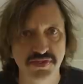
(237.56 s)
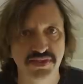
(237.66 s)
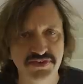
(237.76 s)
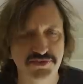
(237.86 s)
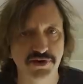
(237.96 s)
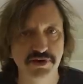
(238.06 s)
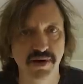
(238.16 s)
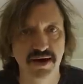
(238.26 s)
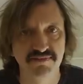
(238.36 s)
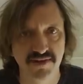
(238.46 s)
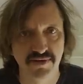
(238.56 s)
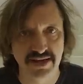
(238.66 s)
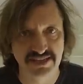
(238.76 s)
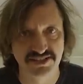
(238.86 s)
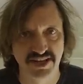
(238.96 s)
This room I'm very
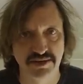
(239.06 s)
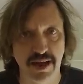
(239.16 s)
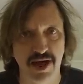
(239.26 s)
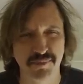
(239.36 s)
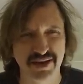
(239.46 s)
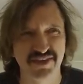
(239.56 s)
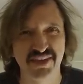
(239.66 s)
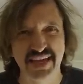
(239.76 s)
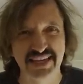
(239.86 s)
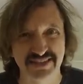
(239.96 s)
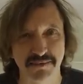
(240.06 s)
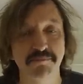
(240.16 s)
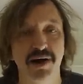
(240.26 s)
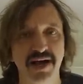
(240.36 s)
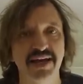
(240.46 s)
excited about because it is
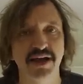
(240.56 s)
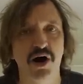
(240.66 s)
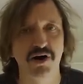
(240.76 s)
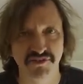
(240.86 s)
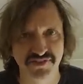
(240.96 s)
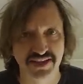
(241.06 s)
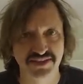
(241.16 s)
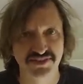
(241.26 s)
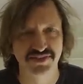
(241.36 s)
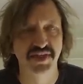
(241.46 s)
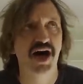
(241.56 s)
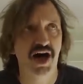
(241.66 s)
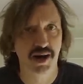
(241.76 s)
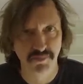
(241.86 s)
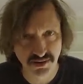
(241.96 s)
my office, the
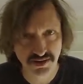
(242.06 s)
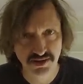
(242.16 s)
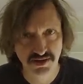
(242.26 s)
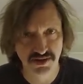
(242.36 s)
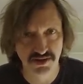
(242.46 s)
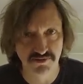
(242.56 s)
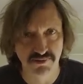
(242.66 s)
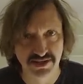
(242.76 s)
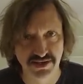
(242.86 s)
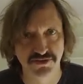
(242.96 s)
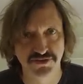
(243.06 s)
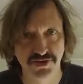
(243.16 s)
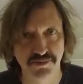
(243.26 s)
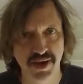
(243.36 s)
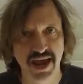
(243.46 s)
hub of my
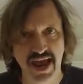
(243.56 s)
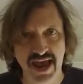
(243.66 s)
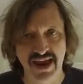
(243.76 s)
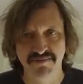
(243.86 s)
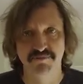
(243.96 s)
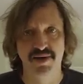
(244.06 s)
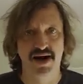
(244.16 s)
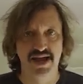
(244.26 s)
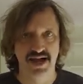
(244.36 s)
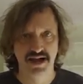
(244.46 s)
YouTube empire.